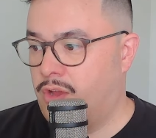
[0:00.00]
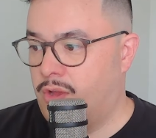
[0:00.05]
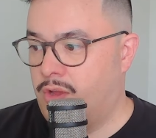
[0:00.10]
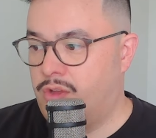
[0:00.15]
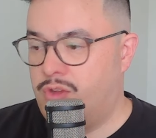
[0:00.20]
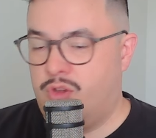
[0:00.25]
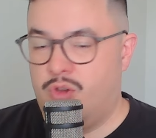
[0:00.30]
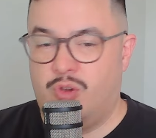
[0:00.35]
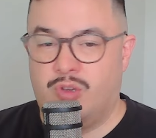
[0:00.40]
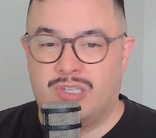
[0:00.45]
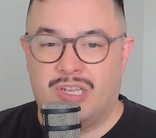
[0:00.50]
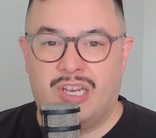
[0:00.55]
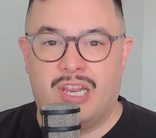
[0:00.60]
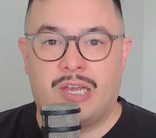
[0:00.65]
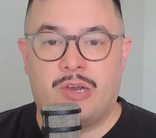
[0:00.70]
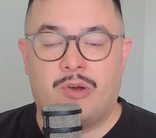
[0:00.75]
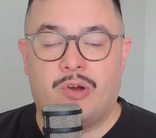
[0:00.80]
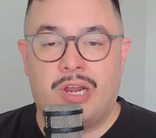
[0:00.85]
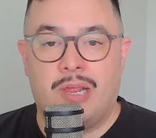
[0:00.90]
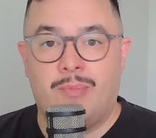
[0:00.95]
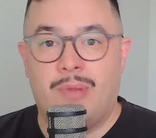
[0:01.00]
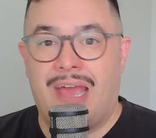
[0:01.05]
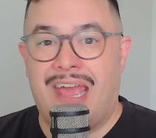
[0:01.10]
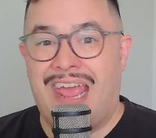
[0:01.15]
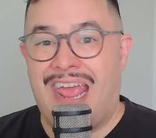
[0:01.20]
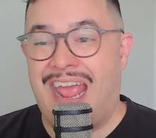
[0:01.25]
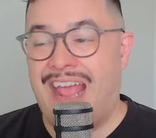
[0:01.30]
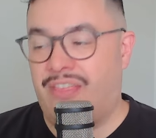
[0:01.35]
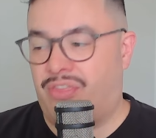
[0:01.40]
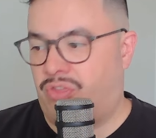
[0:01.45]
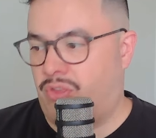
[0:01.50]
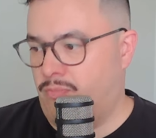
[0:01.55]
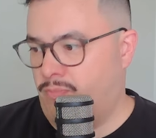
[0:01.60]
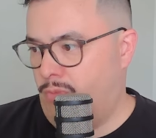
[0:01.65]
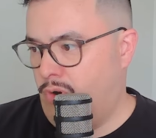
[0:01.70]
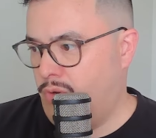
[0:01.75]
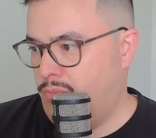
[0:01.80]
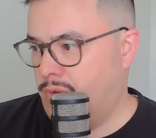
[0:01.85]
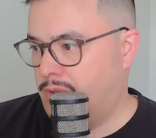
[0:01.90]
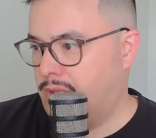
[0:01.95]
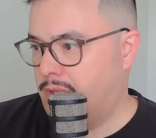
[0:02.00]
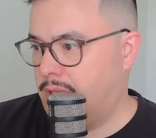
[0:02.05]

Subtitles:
Hughes and Nico Rima at the moment.